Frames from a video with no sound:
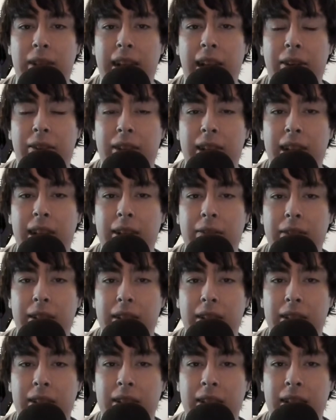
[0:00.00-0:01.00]
a reality of
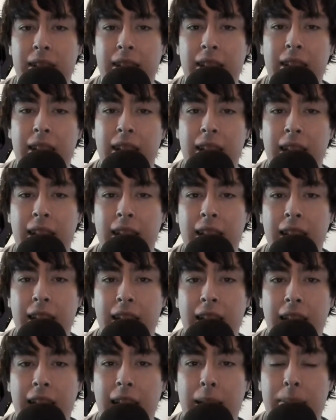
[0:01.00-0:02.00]
uh,
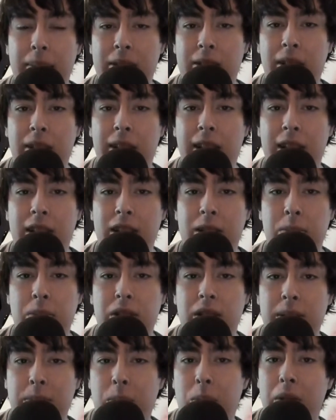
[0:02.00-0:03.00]
Amazon
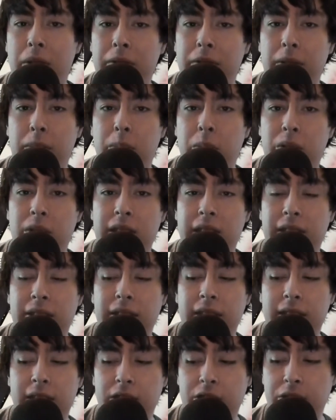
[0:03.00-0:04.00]
customer support for more
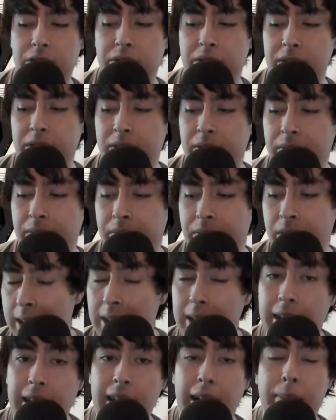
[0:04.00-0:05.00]
serious issues.
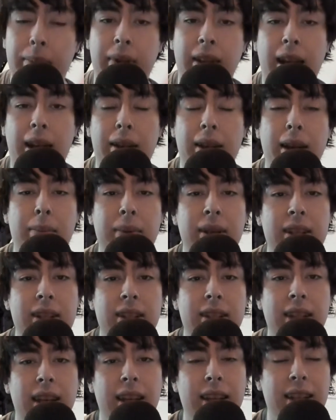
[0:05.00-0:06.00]
Now, that, that being
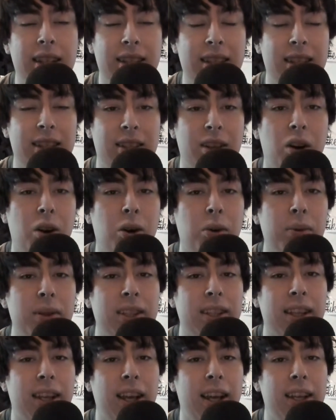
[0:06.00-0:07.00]
said, this isn't
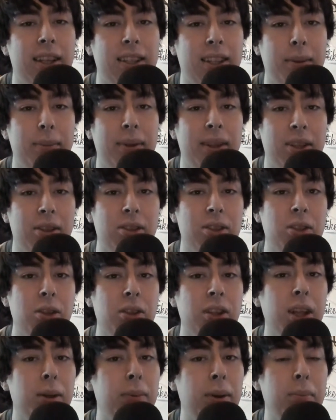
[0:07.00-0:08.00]
always the case. I mean, there's
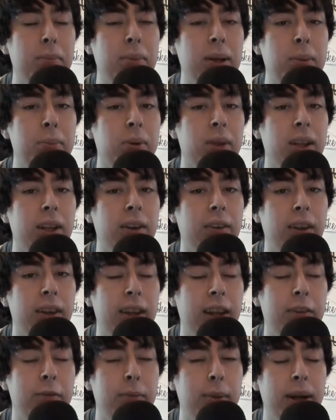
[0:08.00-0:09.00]
certainly been people
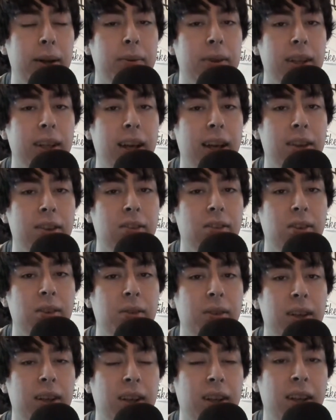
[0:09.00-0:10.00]
that, that have been able to get
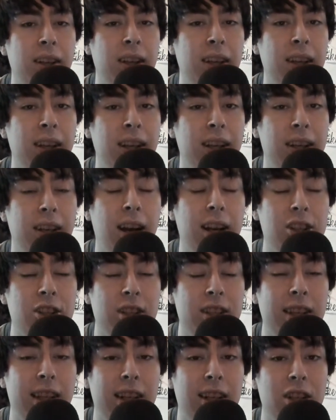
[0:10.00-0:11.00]
through and not
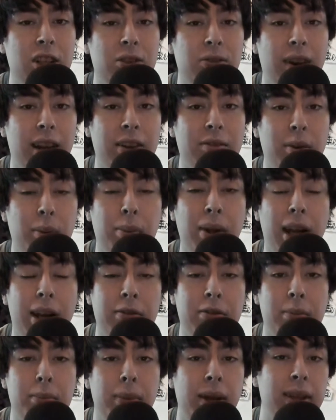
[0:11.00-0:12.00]
just get a direct
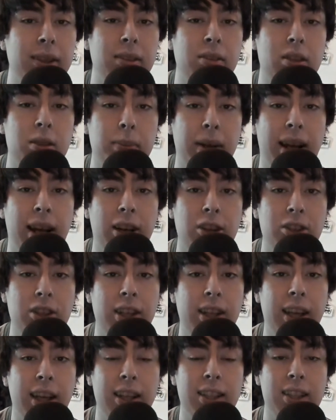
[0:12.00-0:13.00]
reply from Bezos, but
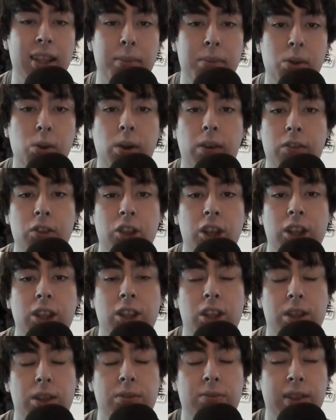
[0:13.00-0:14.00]
actually get some sort of
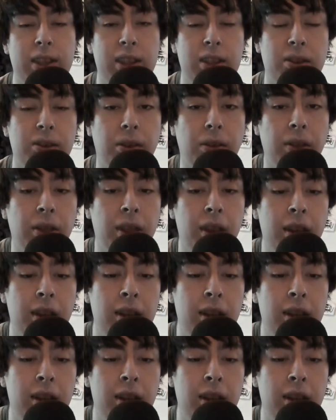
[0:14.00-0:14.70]
change as a result.